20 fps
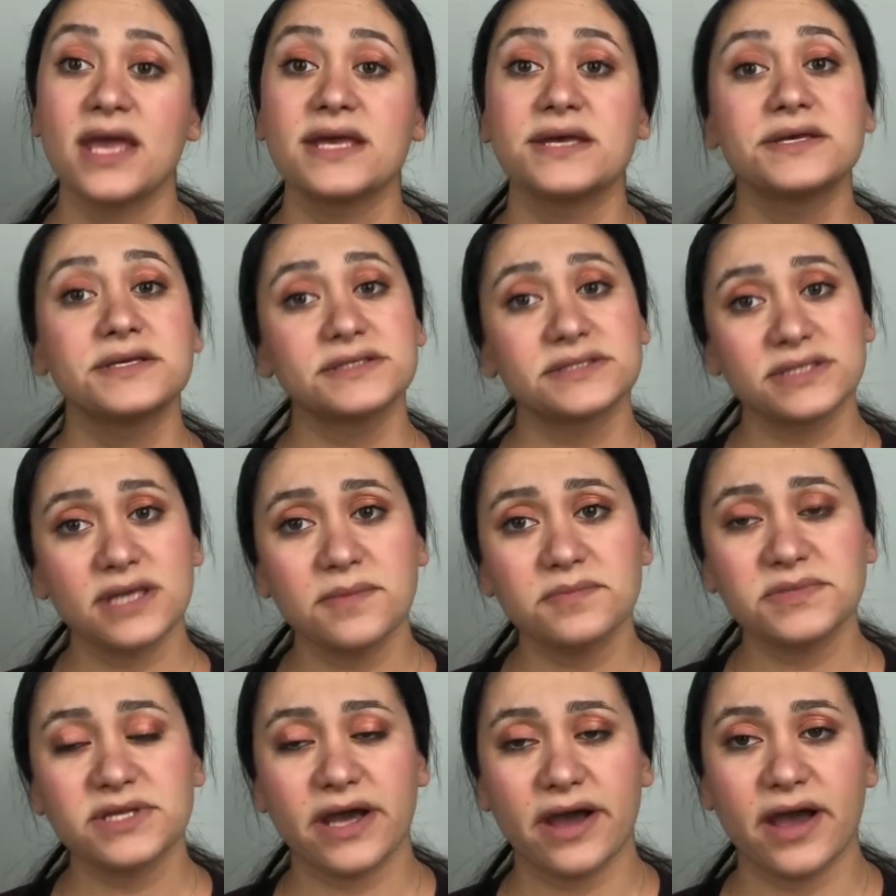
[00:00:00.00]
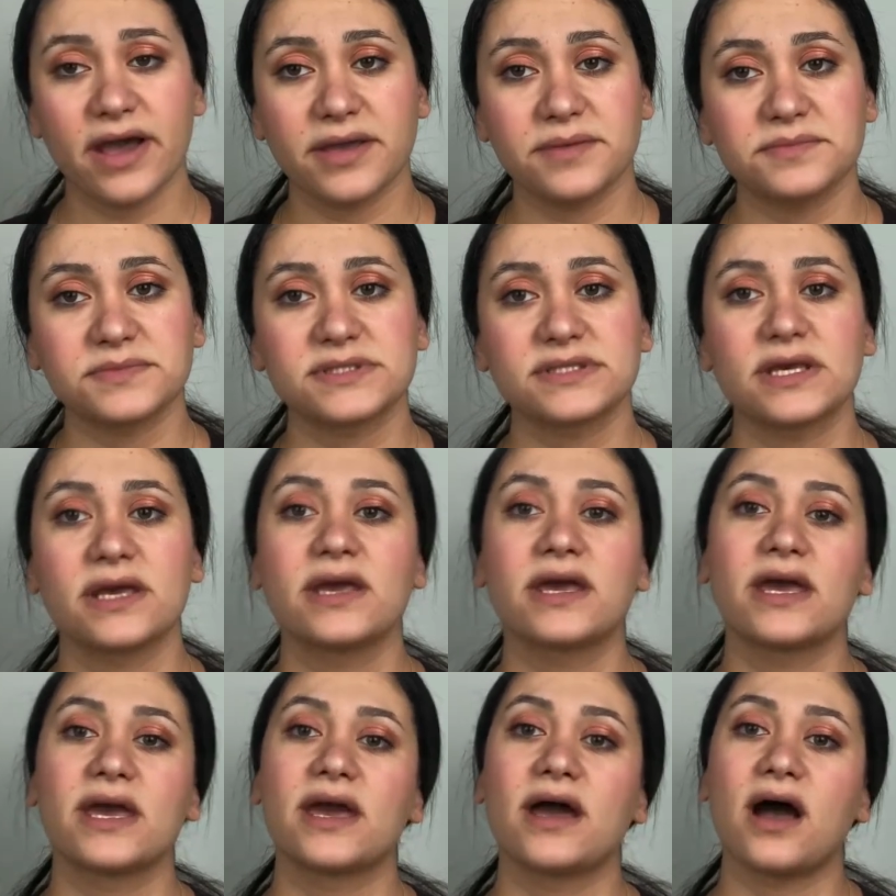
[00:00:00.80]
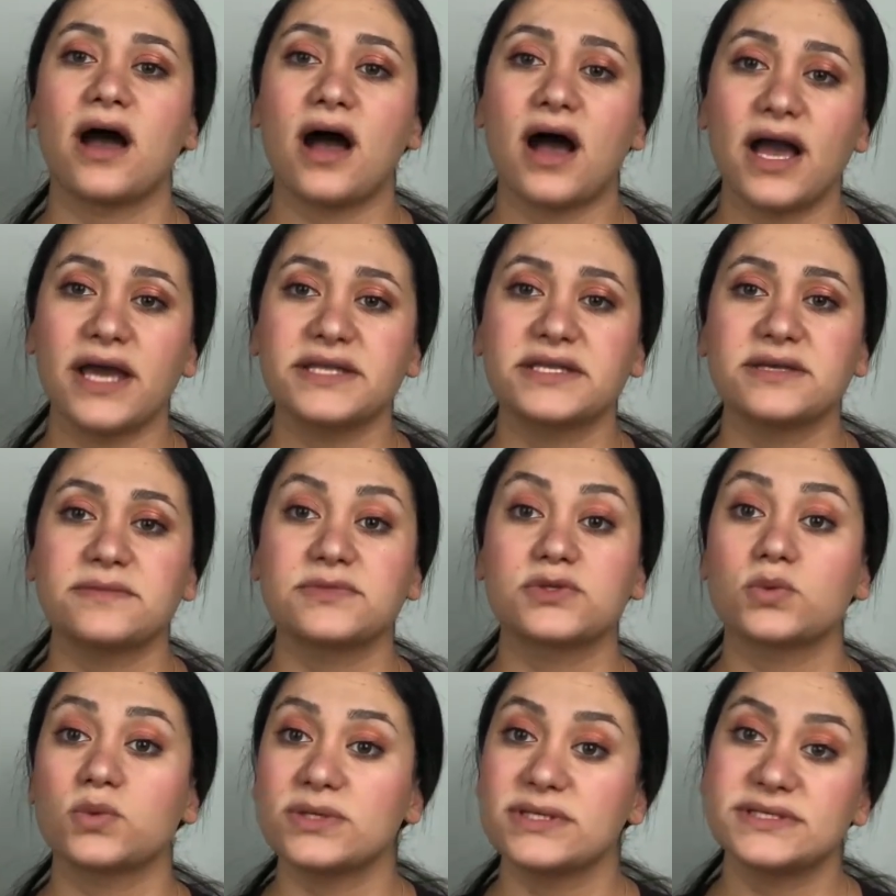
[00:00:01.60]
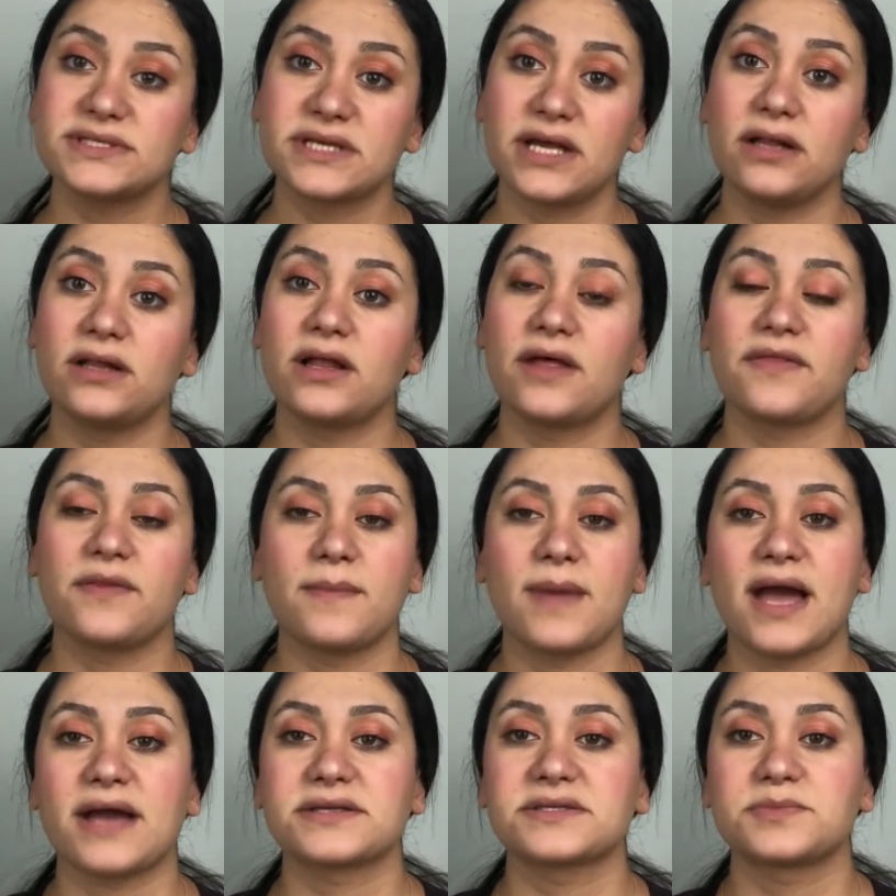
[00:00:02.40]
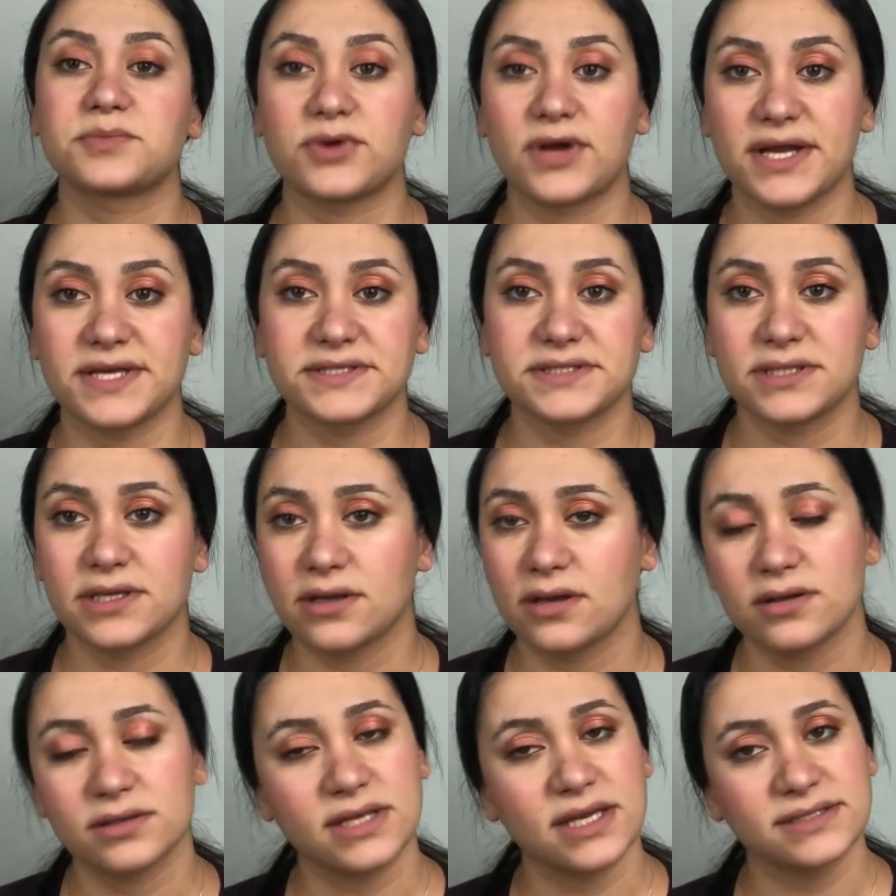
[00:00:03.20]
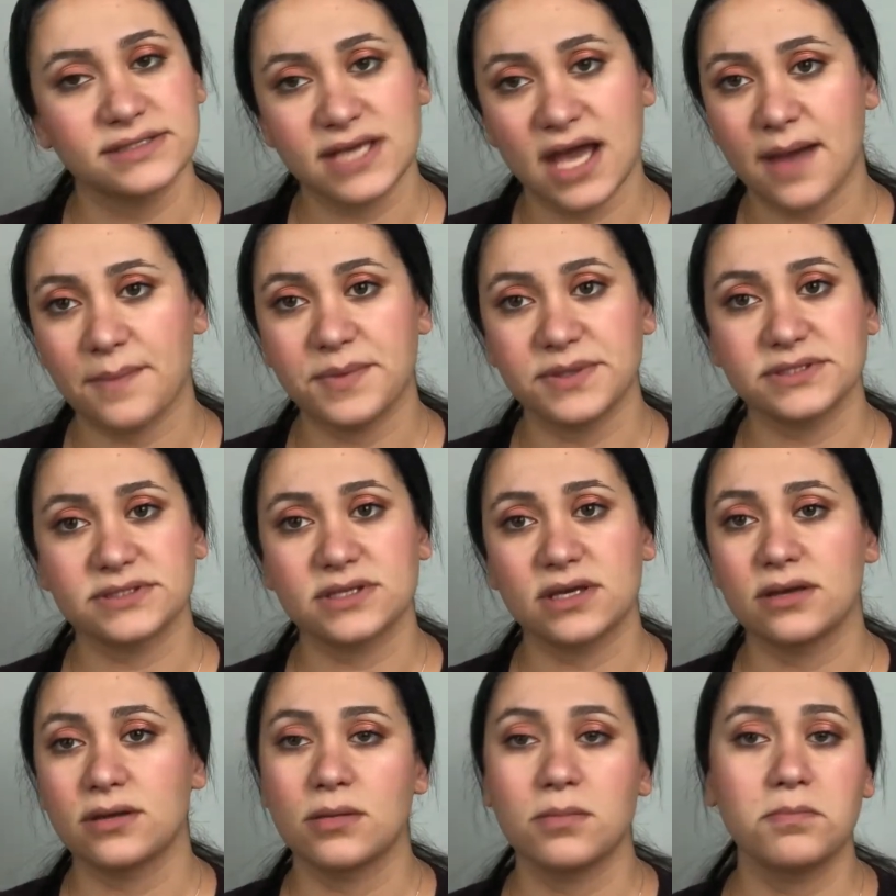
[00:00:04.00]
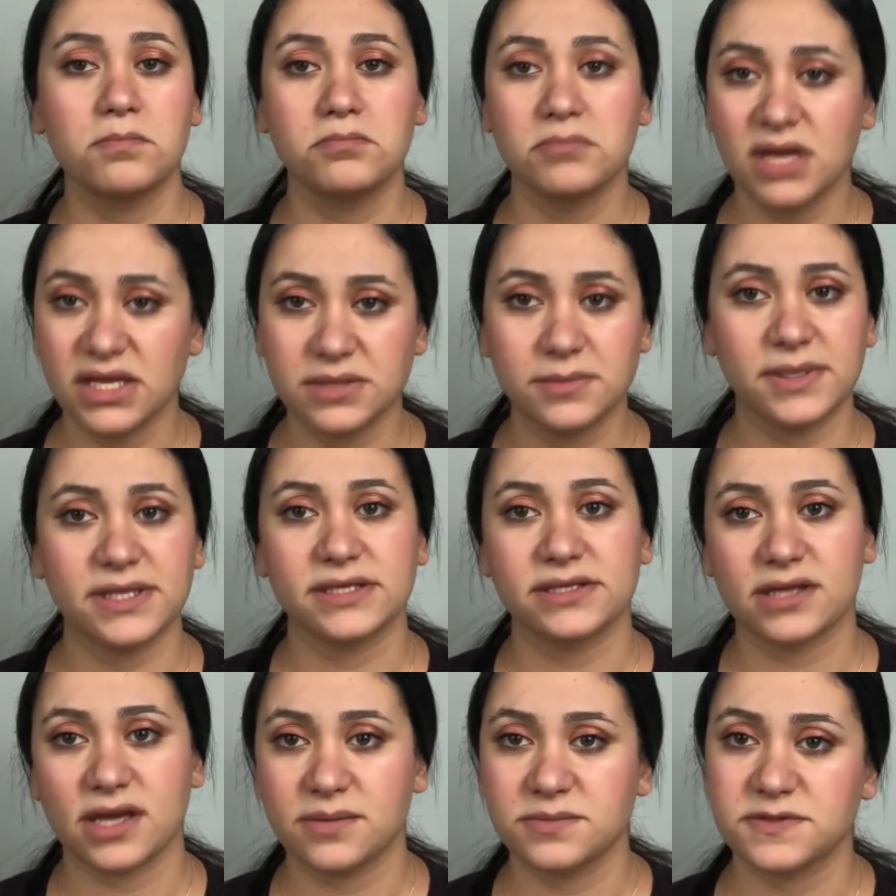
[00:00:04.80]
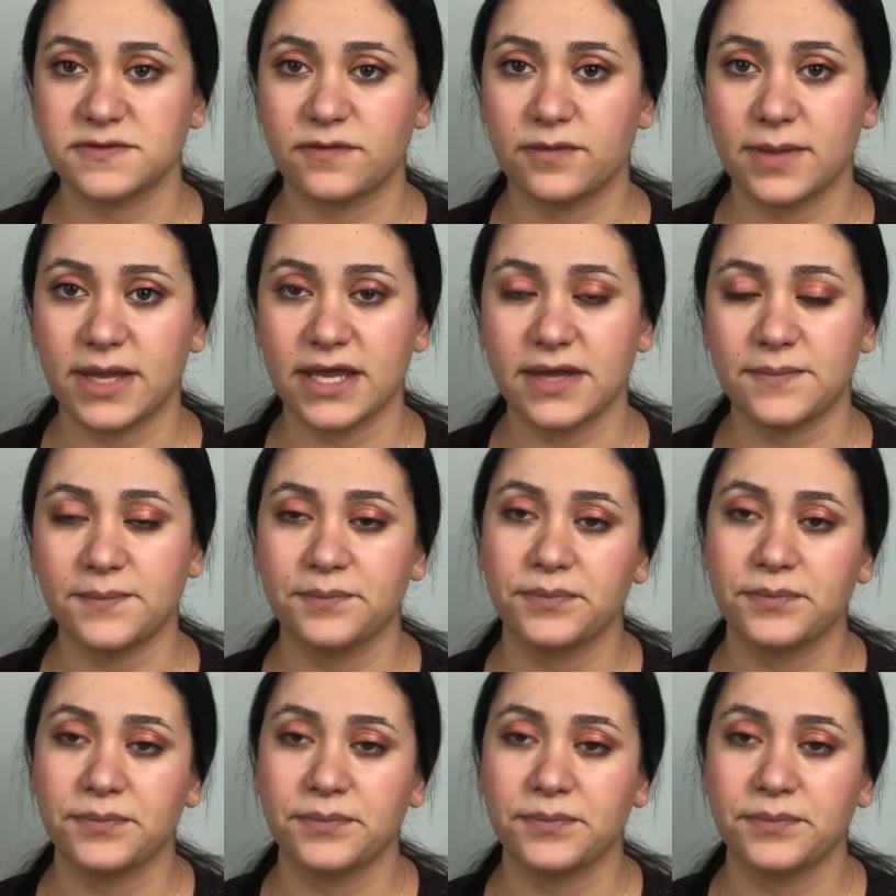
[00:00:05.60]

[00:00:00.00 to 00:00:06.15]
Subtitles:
Sometimes items will sell at the max price. It has happened many, many times for me.